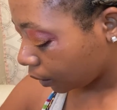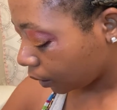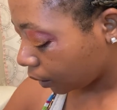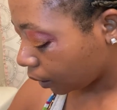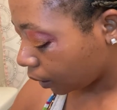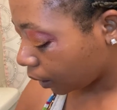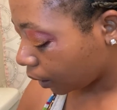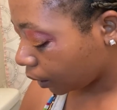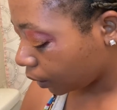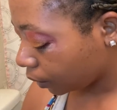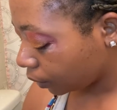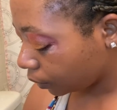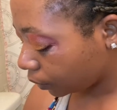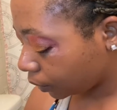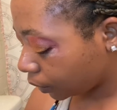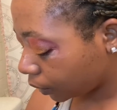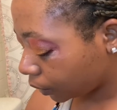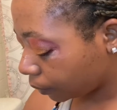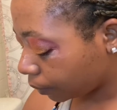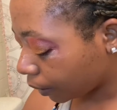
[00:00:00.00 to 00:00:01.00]
I use
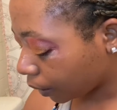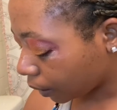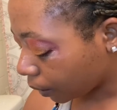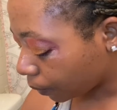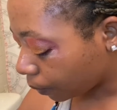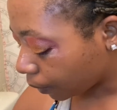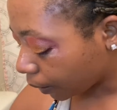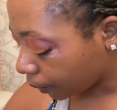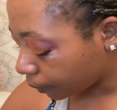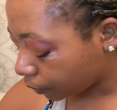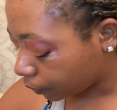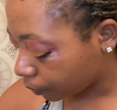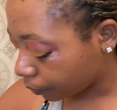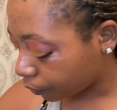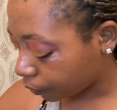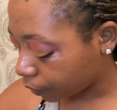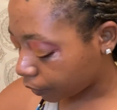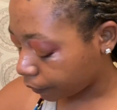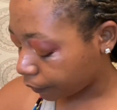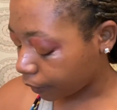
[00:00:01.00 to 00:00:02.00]
these makeup wipes from
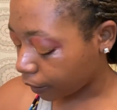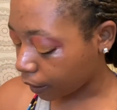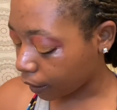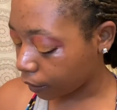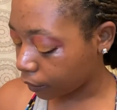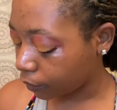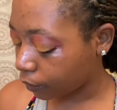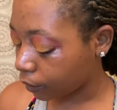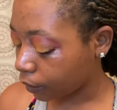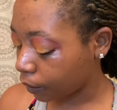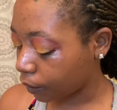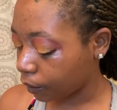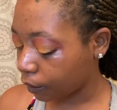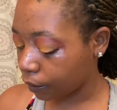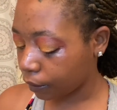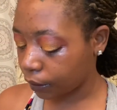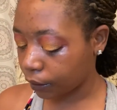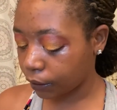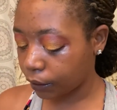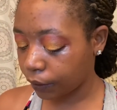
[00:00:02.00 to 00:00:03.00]
CVS.
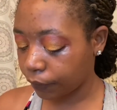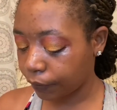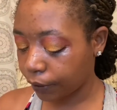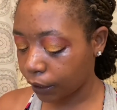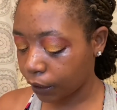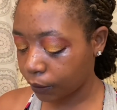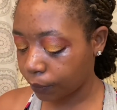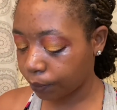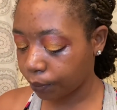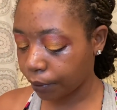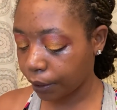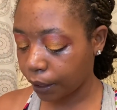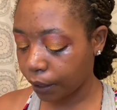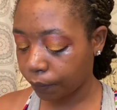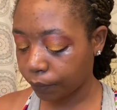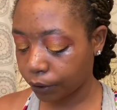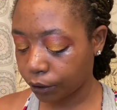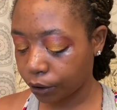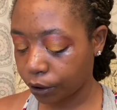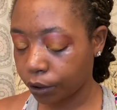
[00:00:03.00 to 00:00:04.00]
They're the CVS
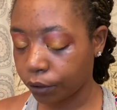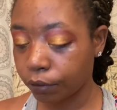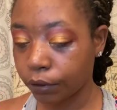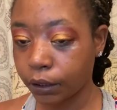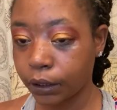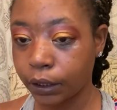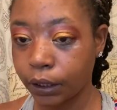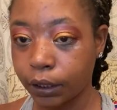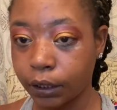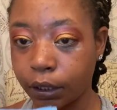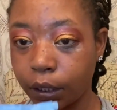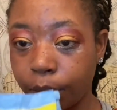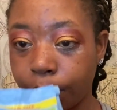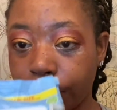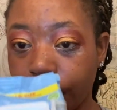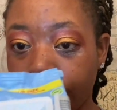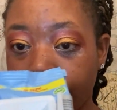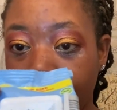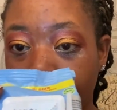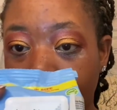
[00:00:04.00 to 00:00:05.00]
brand, which is 360
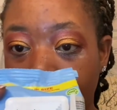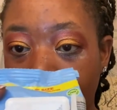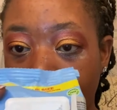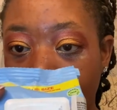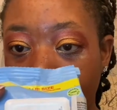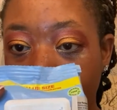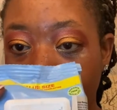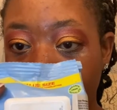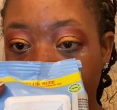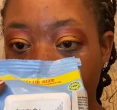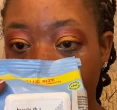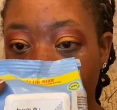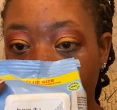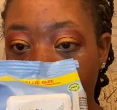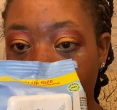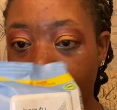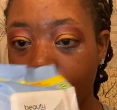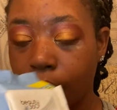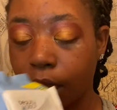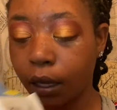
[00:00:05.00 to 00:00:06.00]
Beauty.
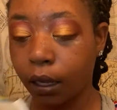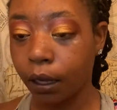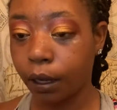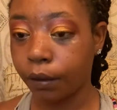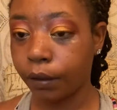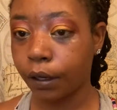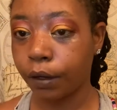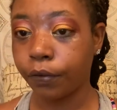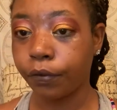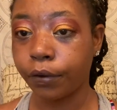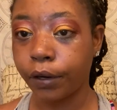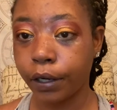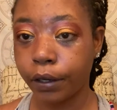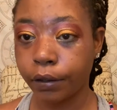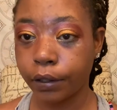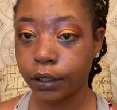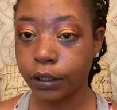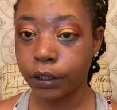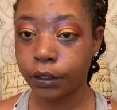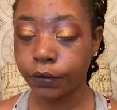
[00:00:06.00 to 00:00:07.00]
They're
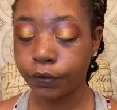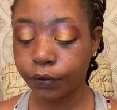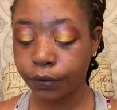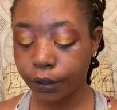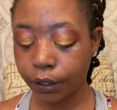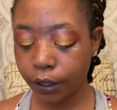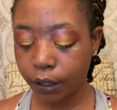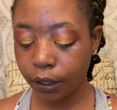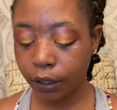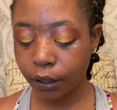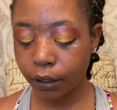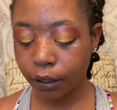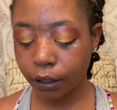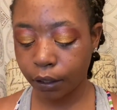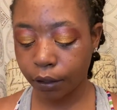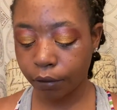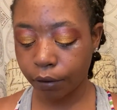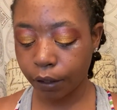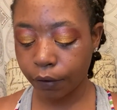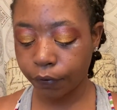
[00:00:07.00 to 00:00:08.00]
fragrance free. They're
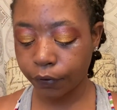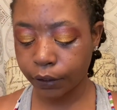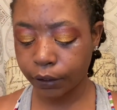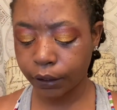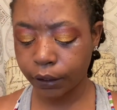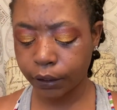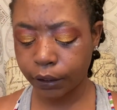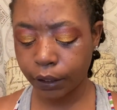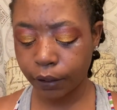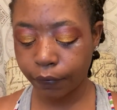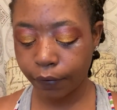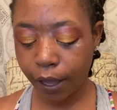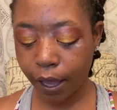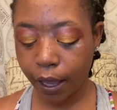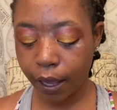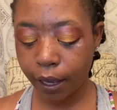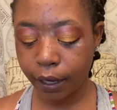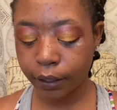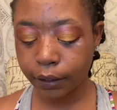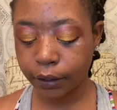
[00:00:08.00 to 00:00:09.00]
great for sensitive
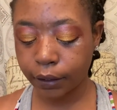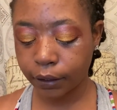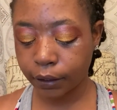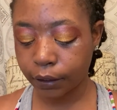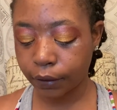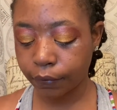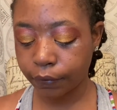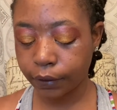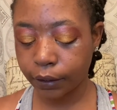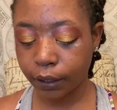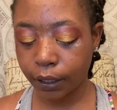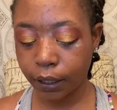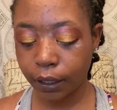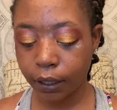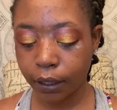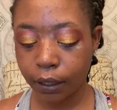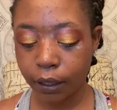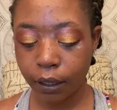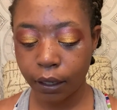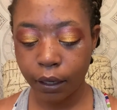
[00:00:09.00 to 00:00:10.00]
eyes, sensitive
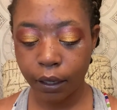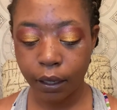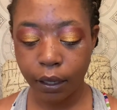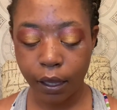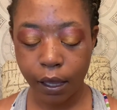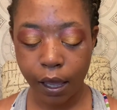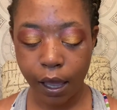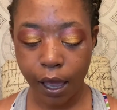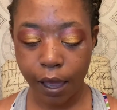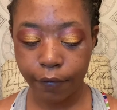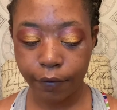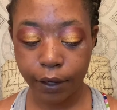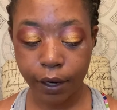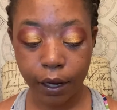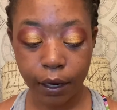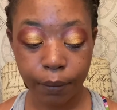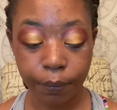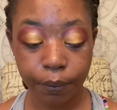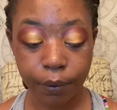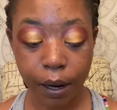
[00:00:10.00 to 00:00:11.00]
skin. Haven't
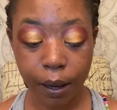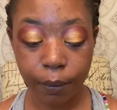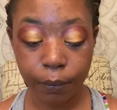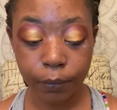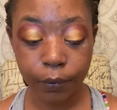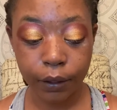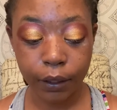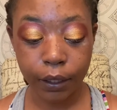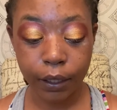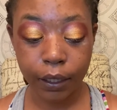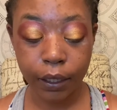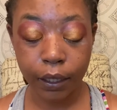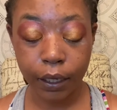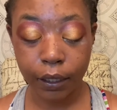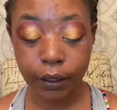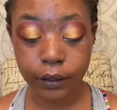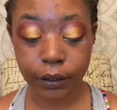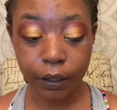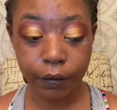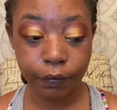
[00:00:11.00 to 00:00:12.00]
had a problem with it, and
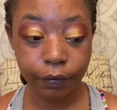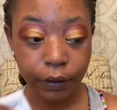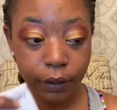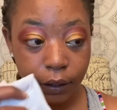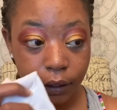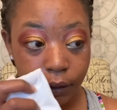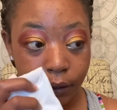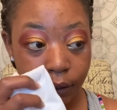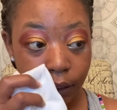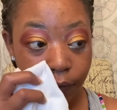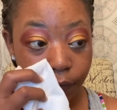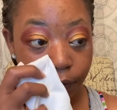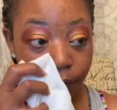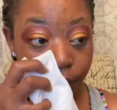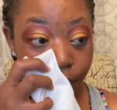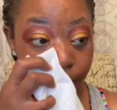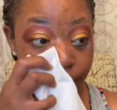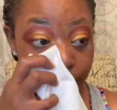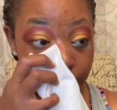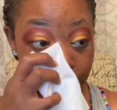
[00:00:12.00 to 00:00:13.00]
I definitely suffer
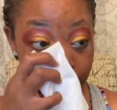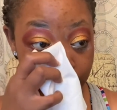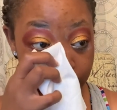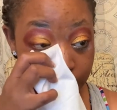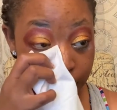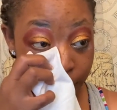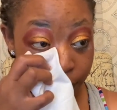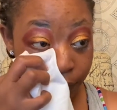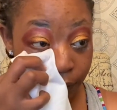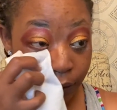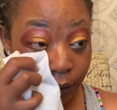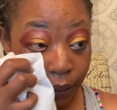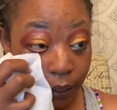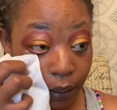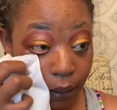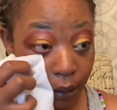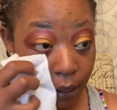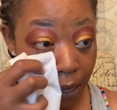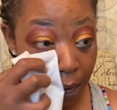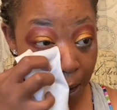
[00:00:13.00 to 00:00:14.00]
from sensitive
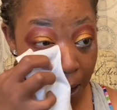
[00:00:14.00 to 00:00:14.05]
skin.